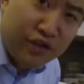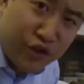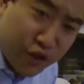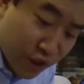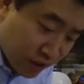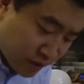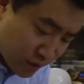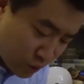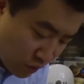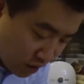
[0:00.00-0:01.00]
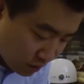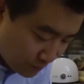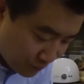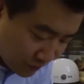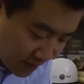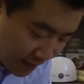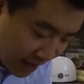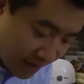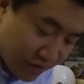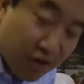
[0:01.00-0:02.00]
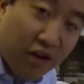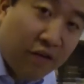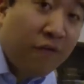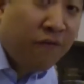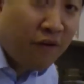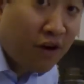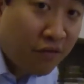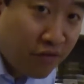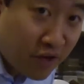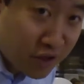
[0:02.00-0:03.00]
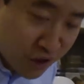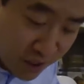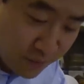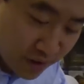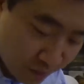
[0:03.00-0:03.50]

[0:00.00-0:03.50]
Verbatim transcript: just as well and are far cheaper.